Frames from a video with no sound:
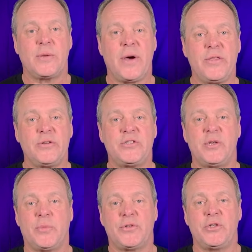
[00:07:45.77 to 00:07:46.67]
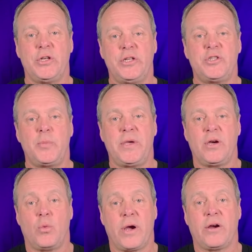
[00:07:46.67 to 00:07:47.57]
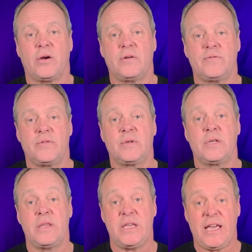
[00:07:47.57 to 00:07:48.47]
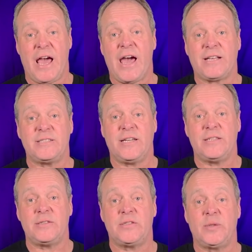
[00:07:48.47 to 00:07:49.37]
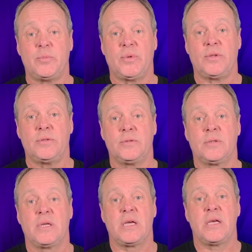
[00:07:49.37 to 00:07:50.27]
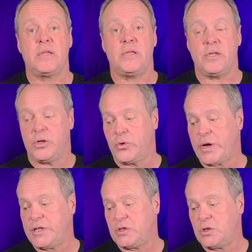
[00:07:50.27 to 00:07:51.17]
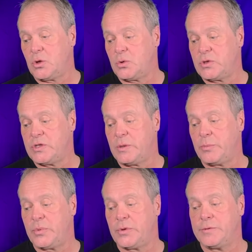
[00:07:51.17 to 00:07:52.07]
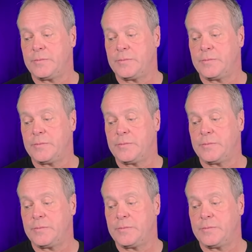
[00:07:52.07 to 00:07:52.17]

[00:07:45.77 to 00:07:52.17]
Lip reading: other symbols you need to be aware of: the accent symbol, the grace note symbol,